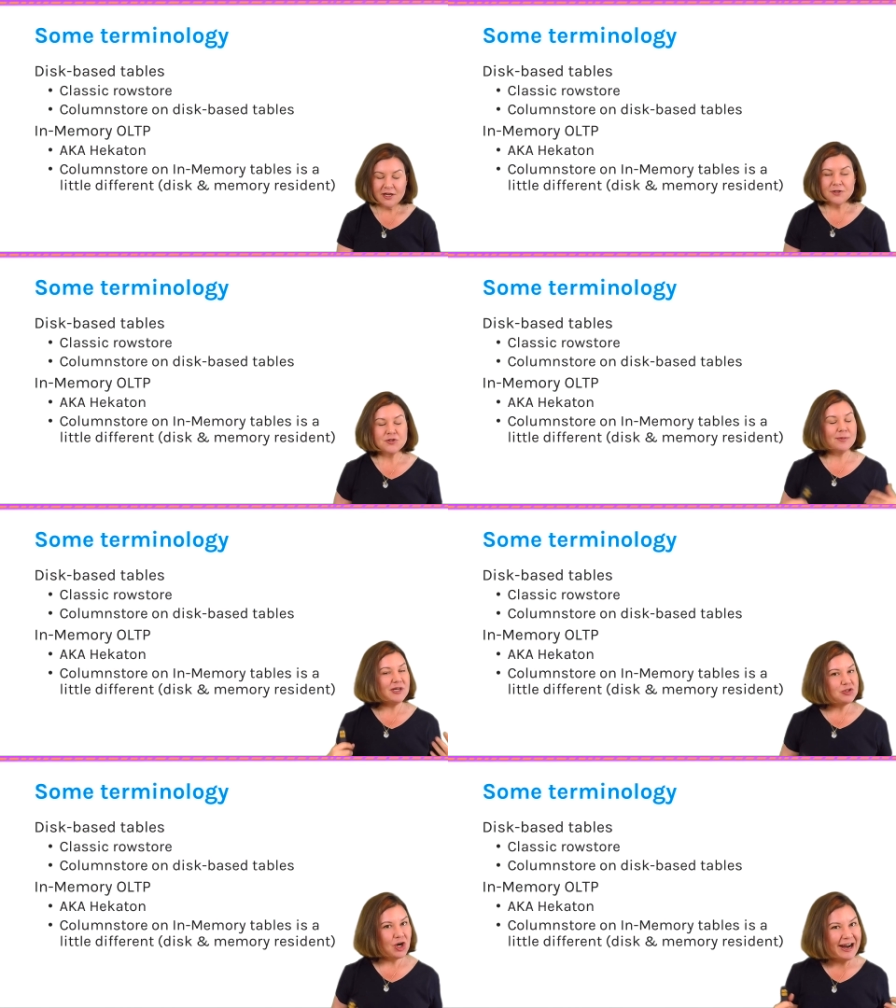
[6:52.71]
So I'm
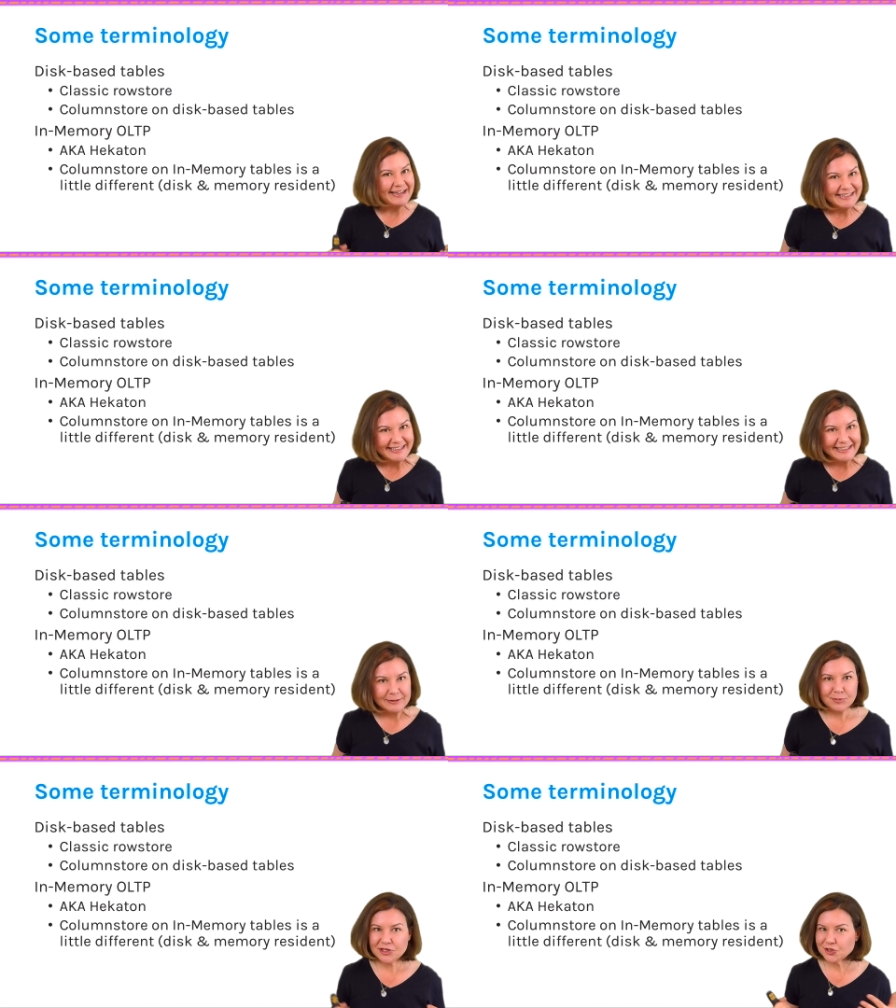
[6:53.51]
going to try to
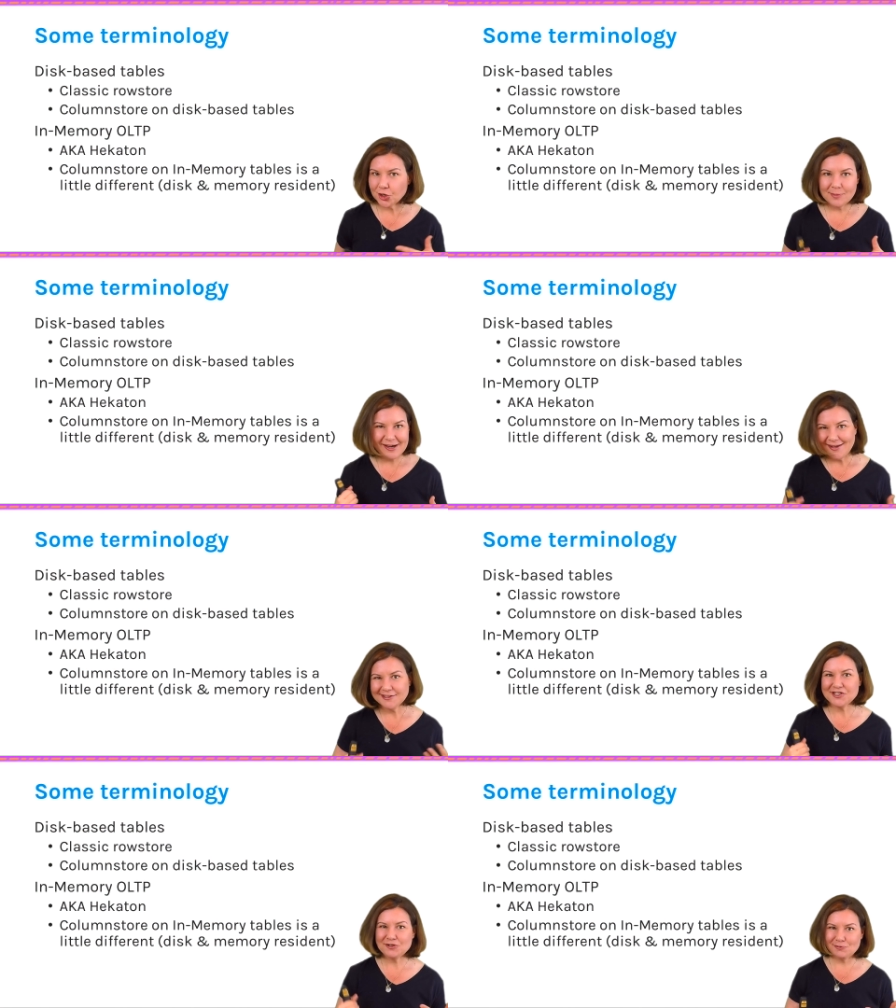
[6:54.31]
keep the
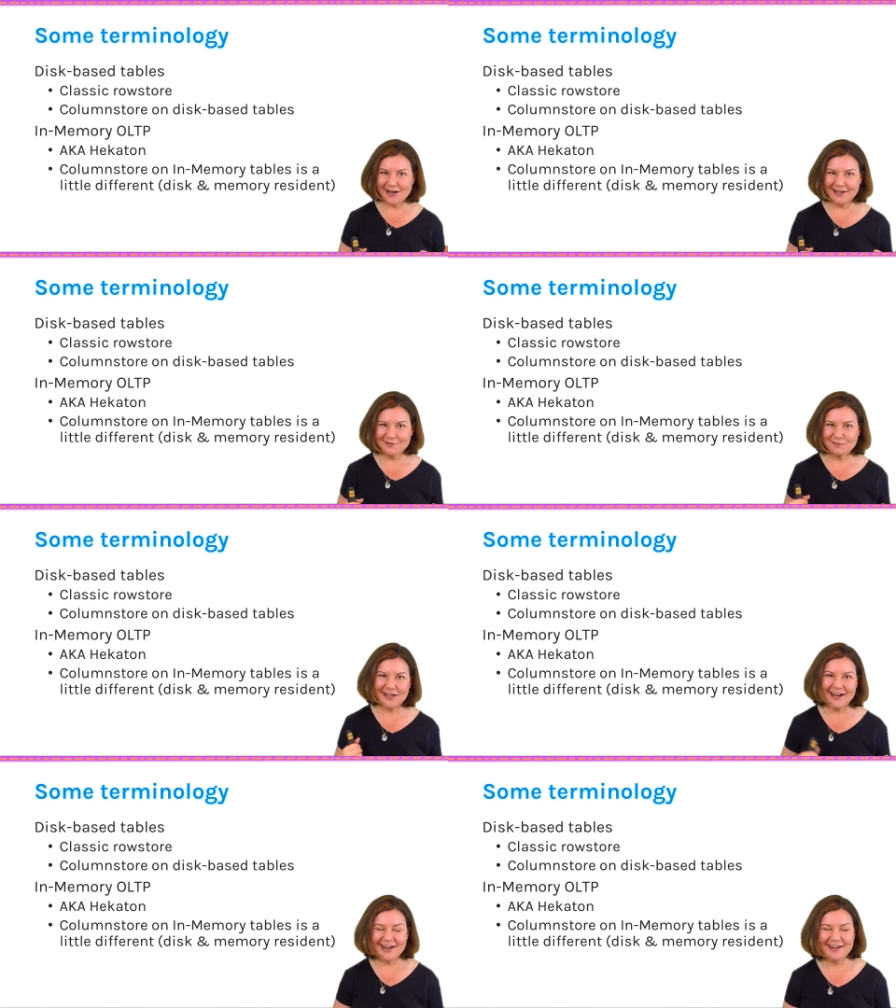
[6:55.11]
terminology right
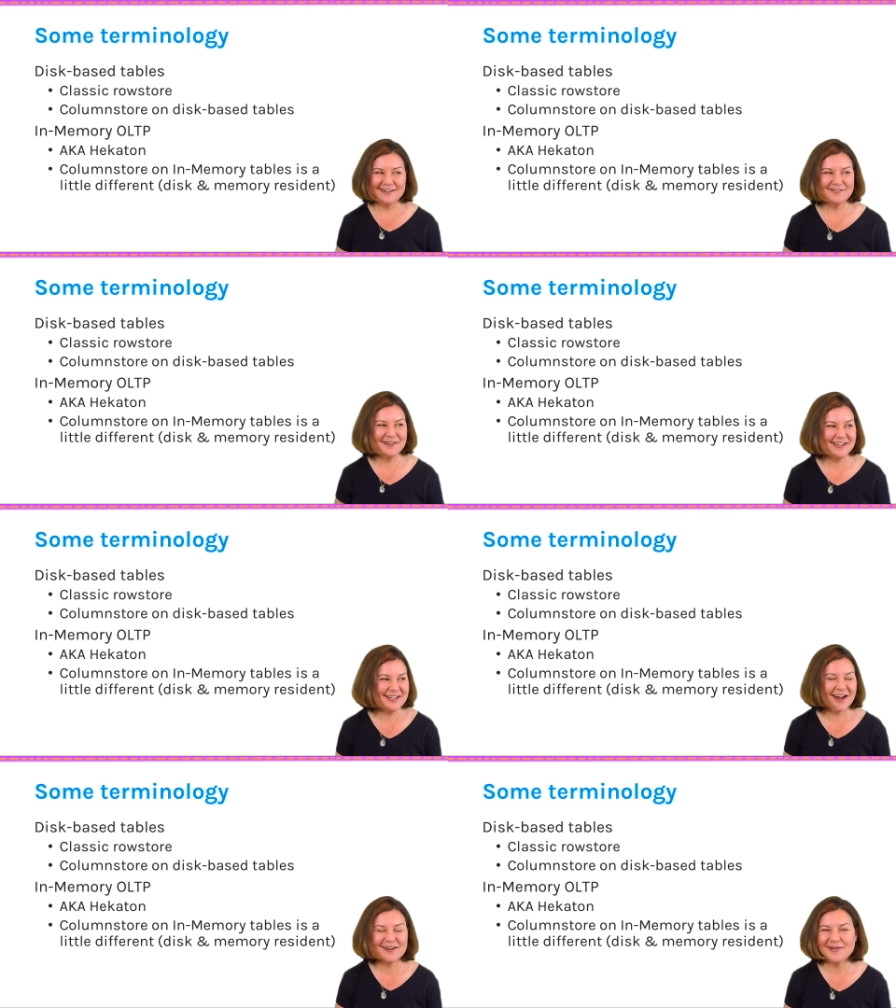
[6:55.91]
when I when I
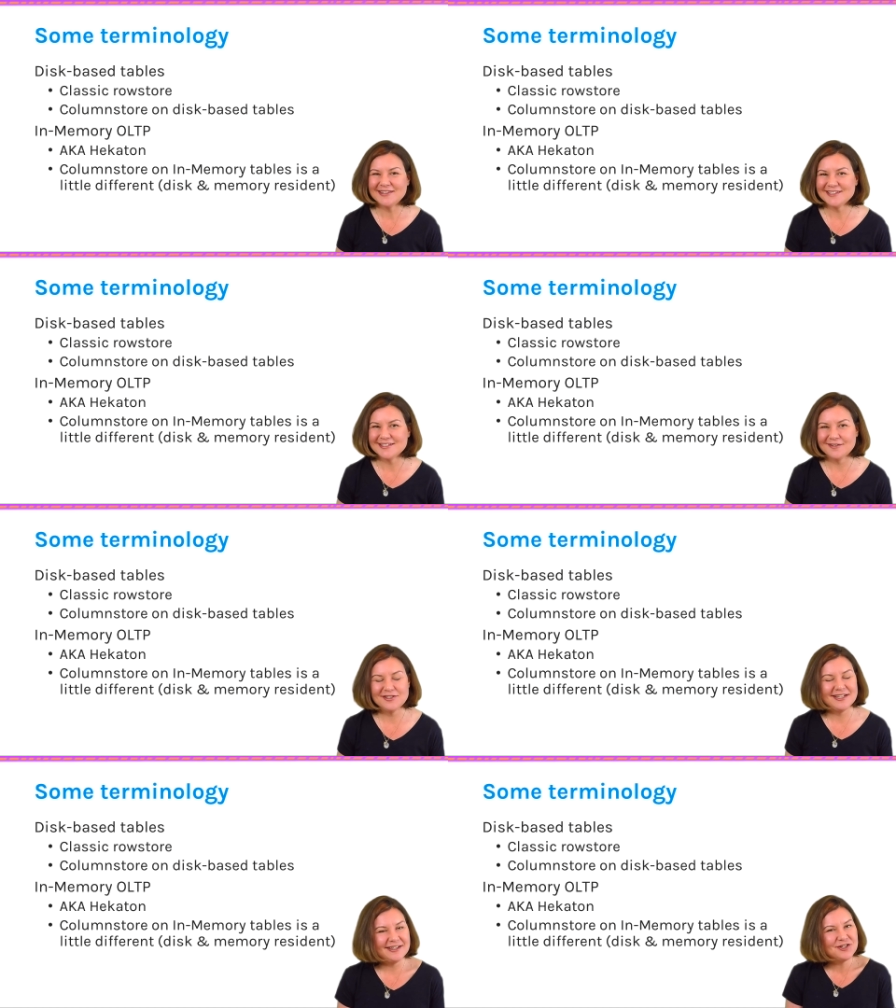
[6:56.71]
talk about this stuff today.